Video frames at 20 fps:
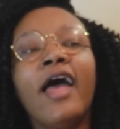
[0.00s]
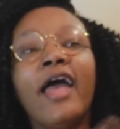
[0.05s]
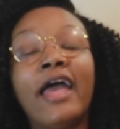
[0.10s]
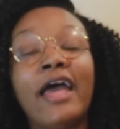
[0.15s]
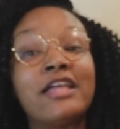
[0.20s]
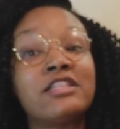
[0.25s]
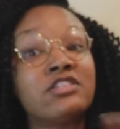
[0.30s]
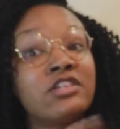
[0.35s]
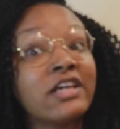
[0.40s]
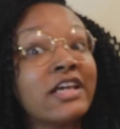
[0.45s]

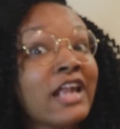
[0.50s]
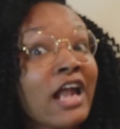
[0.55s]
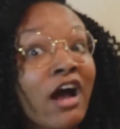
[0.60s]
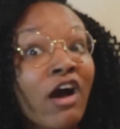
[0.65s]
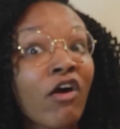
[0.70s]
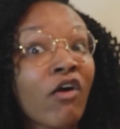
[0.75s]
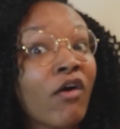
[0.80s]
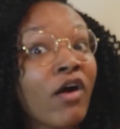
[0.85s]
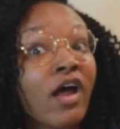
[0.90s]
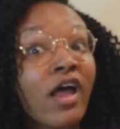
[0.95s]
And I took it
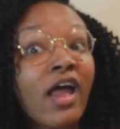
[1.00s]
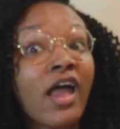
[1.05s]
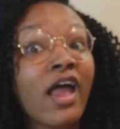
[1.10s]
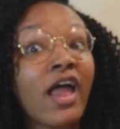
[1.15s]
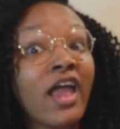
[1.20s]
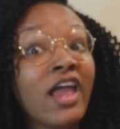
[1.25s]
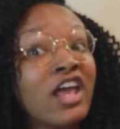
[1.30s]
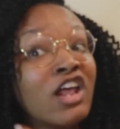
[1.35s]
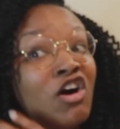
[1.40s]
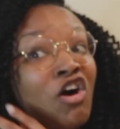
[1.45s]
out.
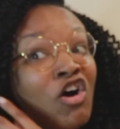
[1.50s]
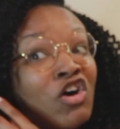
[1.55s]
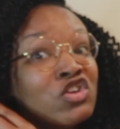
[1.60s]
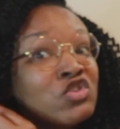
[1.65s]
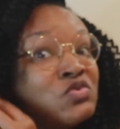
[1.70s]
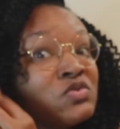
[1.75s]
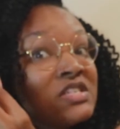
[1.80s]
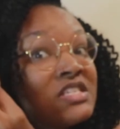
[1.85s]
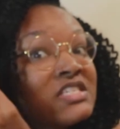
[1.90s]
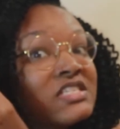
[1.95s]
And all
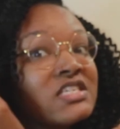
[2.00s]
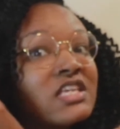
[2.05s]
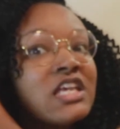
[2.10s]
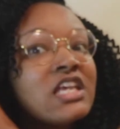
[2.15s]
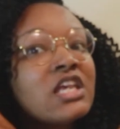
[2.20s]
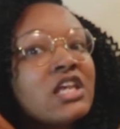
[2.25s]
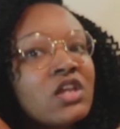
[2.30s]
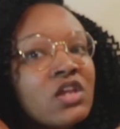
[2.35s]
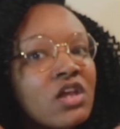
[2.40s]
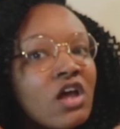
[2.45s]
you
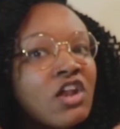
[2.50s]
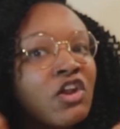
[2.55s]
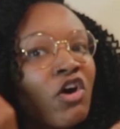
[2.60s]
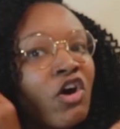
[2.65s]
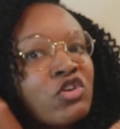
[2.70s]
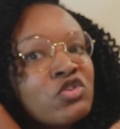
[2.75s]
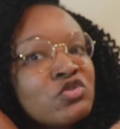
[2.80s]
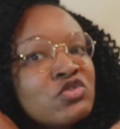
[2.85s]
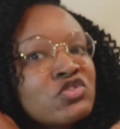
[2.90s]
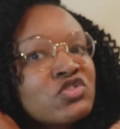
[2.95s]
see and
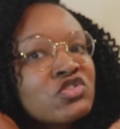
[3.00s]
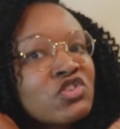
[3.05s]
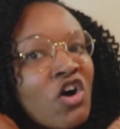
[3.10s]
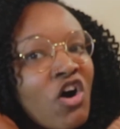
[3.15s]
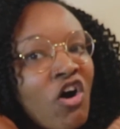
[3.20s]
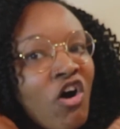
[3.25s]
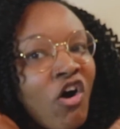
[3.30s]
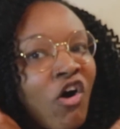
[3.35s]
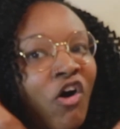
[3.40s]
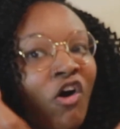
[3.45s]
all you
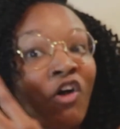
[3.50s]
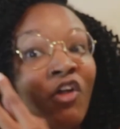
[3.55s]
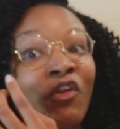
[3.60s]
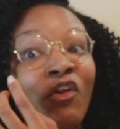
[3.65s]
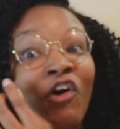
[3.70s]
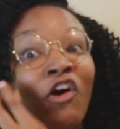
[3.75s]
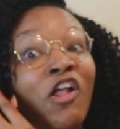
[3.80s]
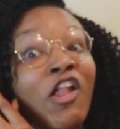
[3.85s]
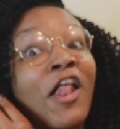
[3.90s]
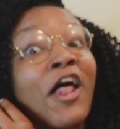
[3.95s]
saw
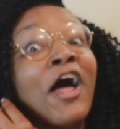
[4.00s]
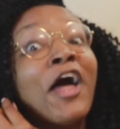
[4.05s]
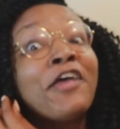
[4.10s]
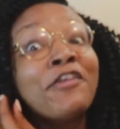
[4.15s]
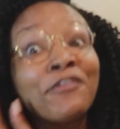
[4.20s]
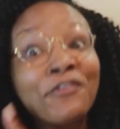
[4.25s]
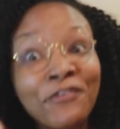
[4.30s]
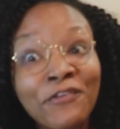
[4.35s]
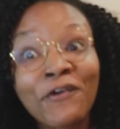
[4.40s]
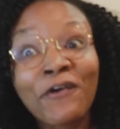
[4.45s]
and all
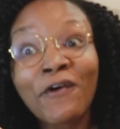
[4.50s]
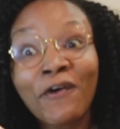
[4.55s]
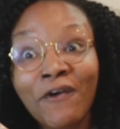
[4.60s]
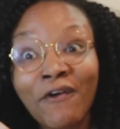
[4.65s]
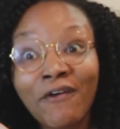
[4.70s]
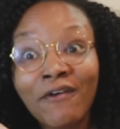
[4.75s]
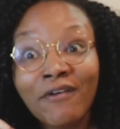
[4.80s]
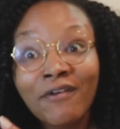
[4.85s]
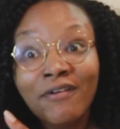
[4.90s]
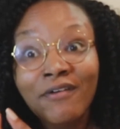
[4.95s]
I
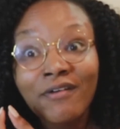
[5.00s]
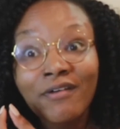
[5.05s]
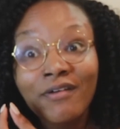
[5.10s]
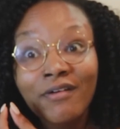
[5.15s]
saw,